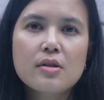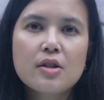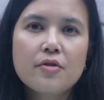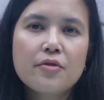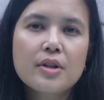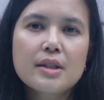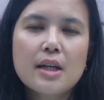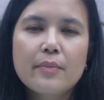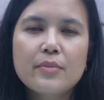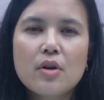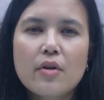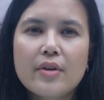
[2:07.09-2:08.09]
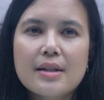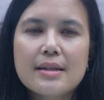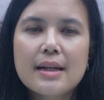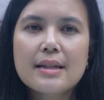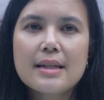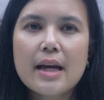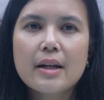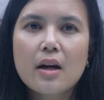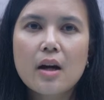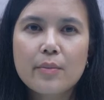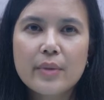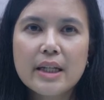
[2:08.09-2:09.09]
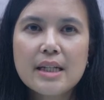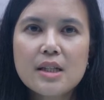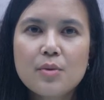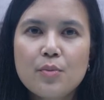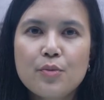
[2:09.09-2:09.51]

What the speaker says: different types of assets and companies,